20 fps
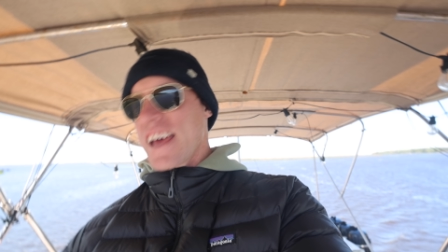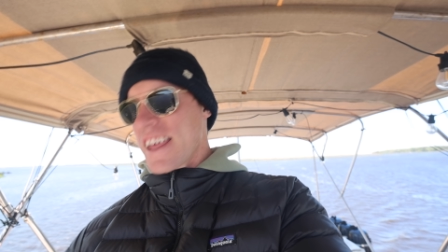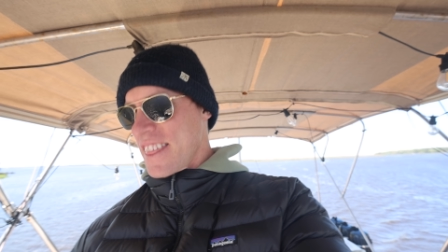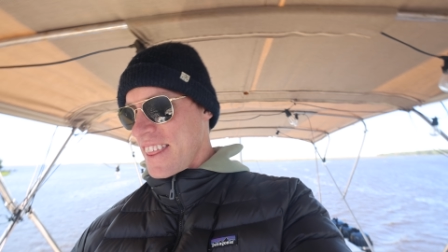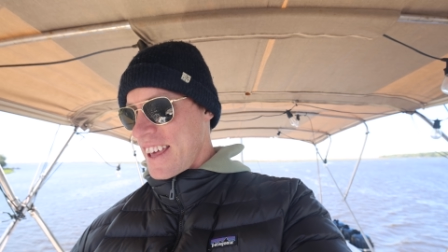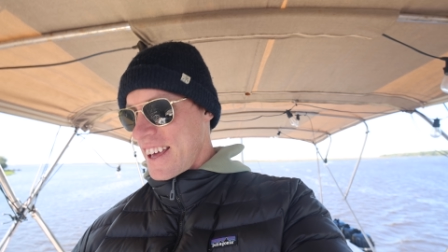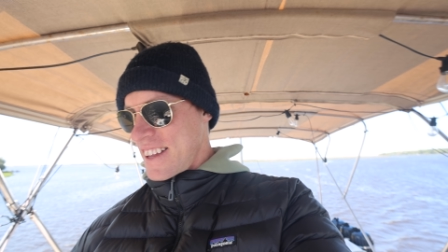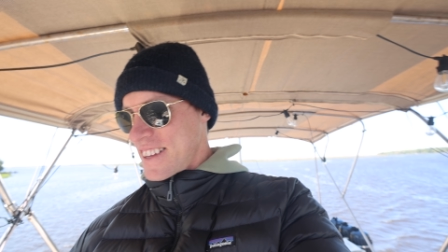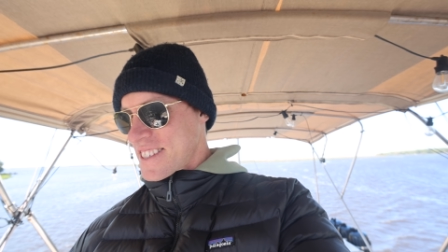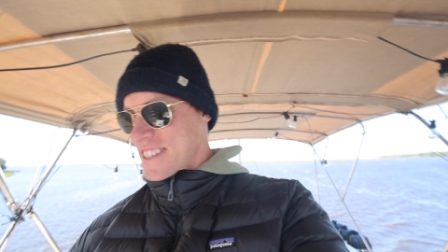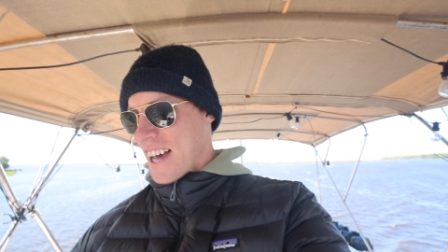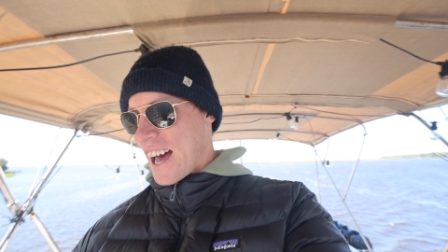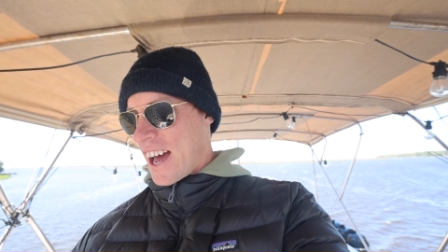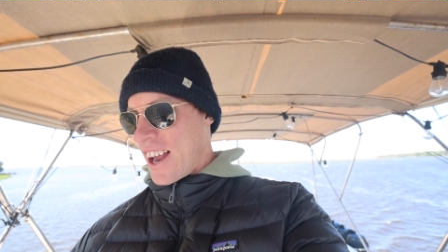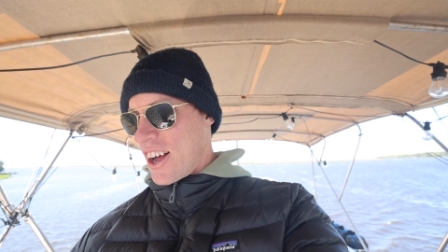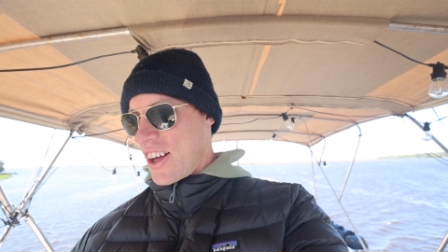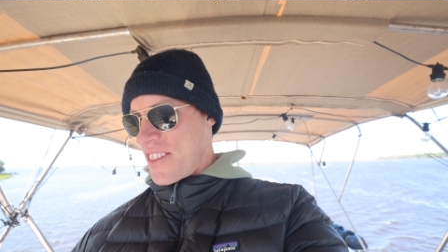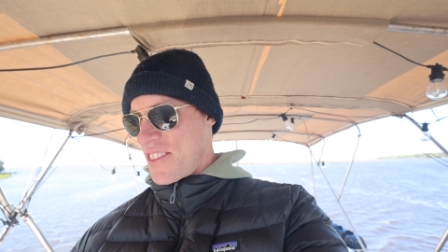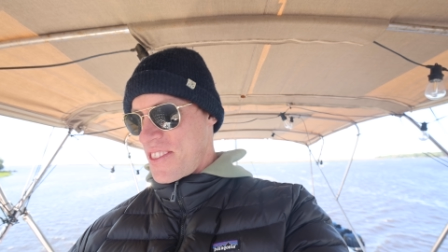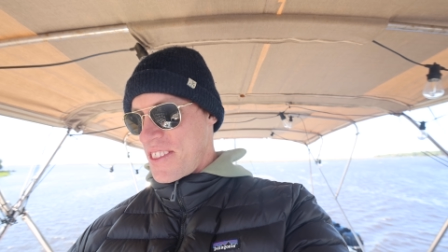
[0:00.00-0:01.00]
inlet
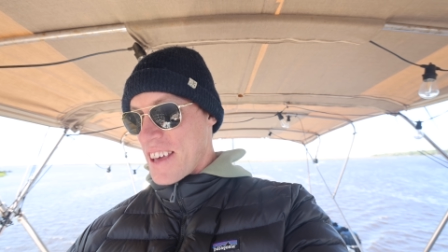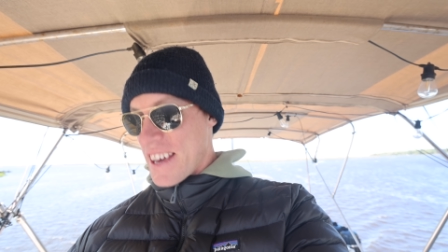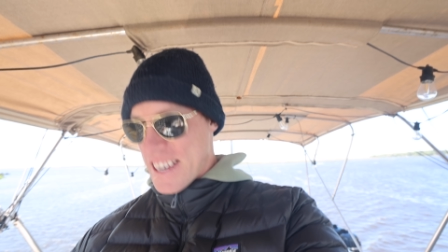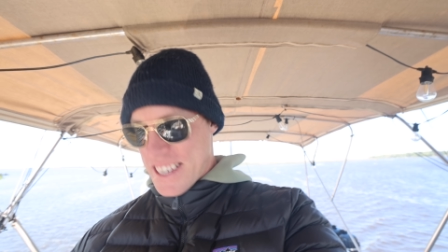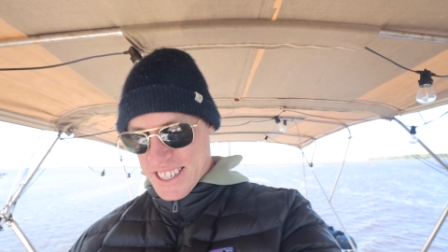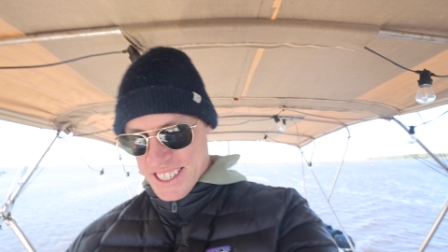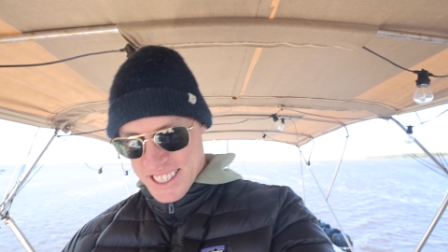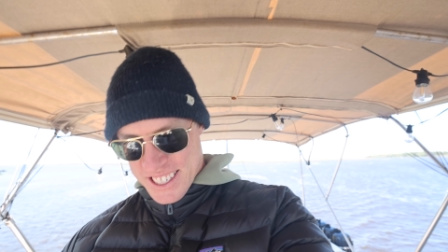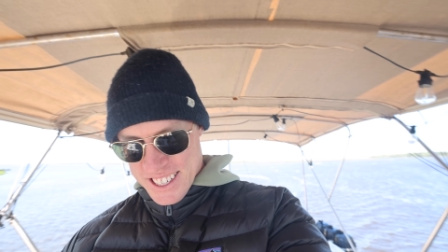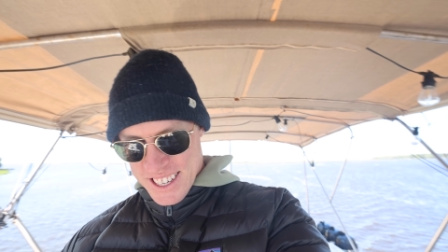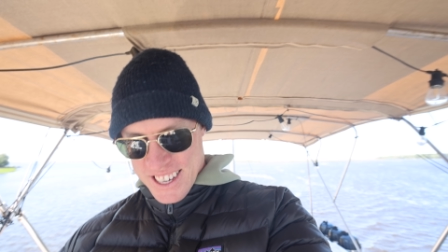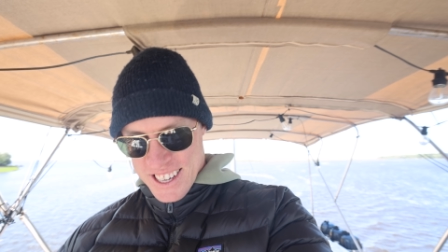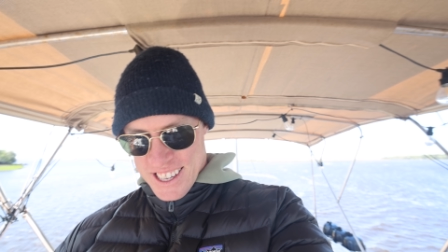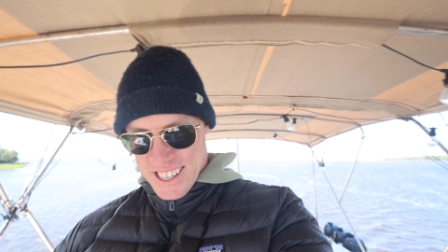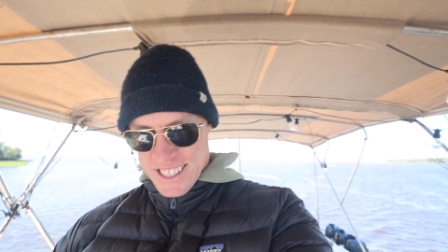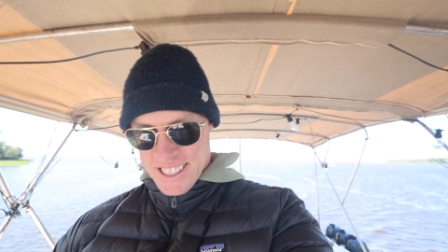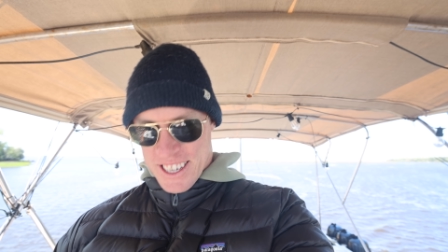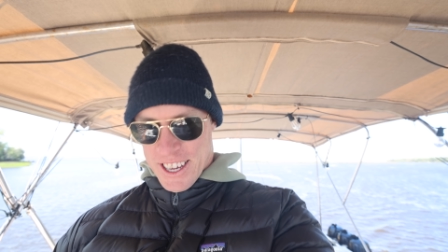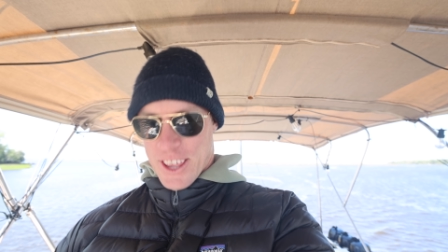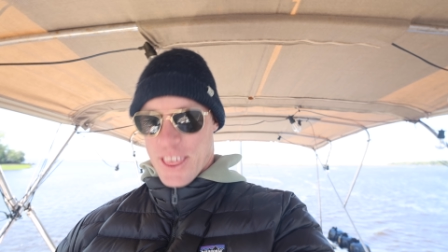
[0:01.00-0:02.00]
side on this,
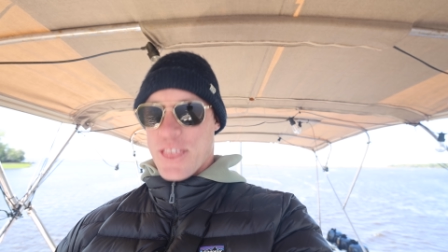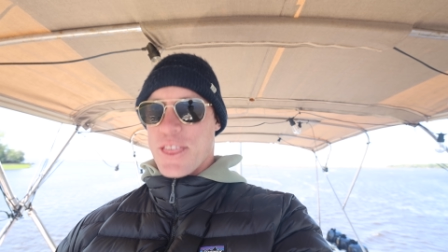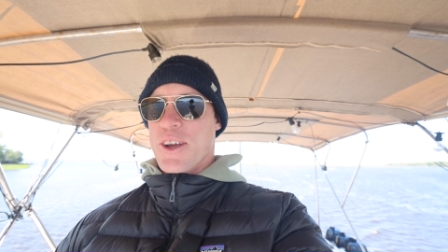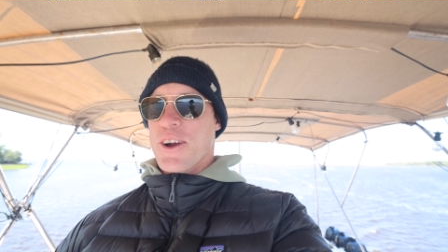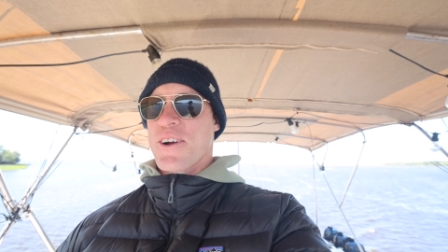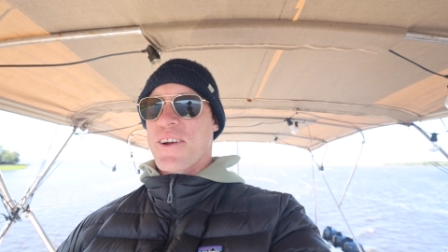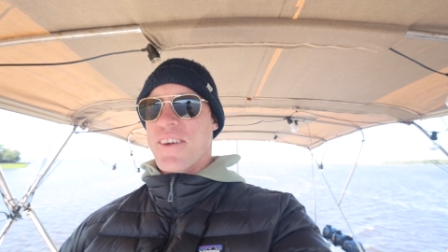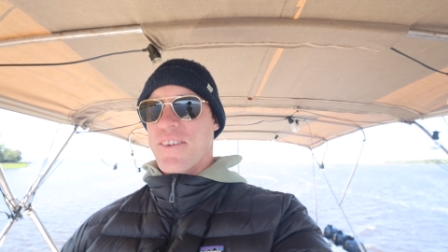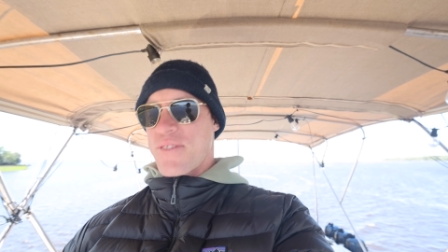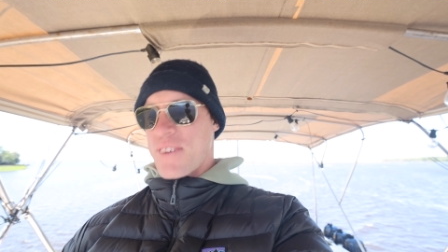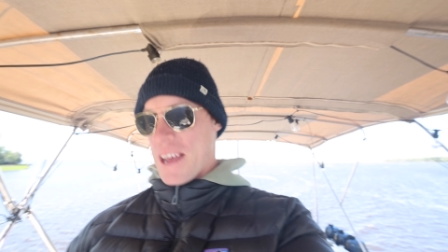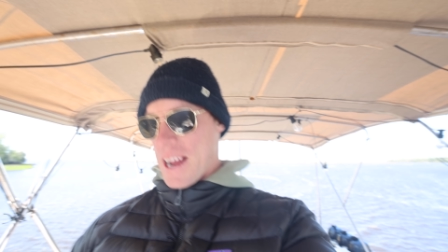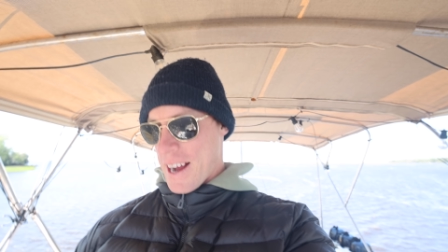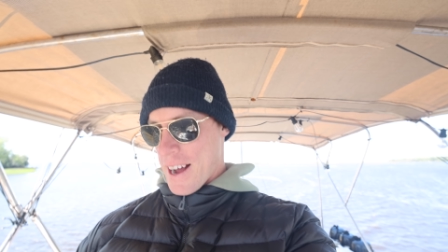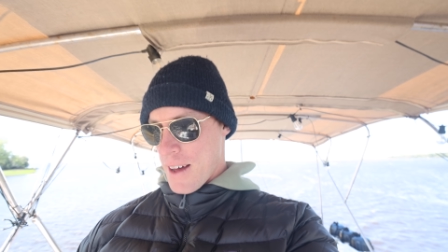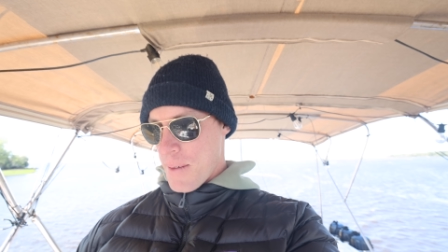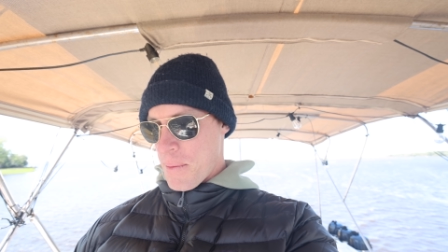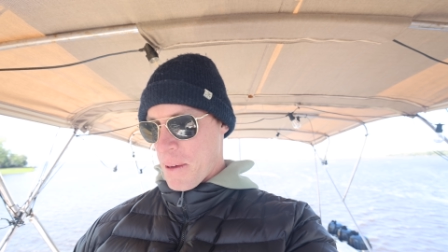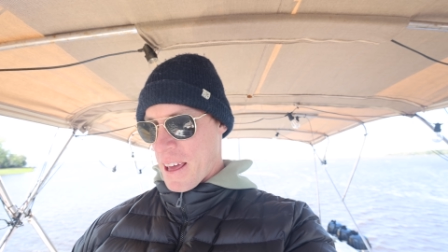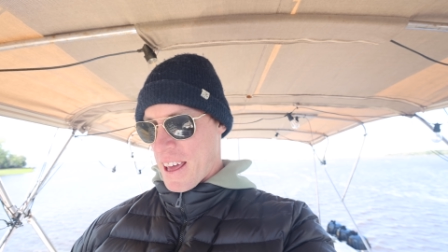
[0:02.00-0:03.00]
it's like 30 feet
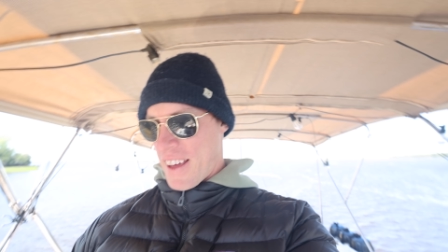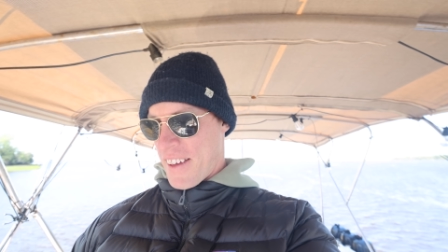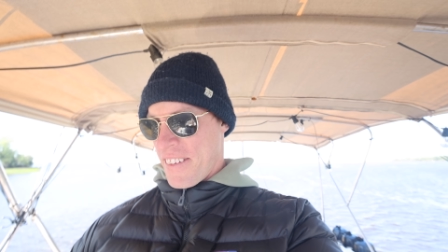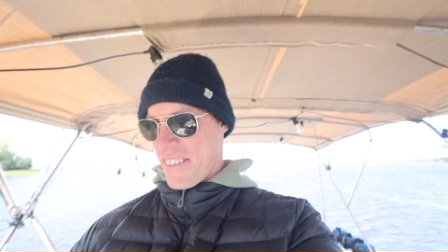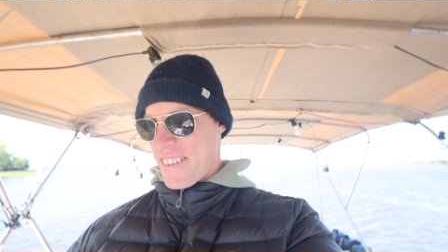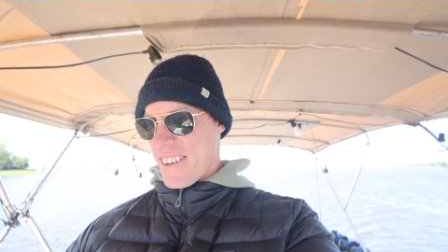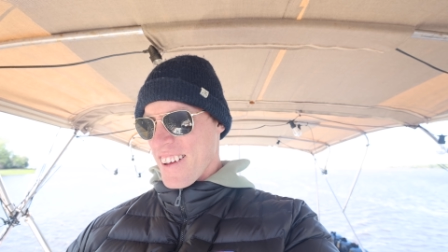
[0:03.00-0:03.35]
coming in.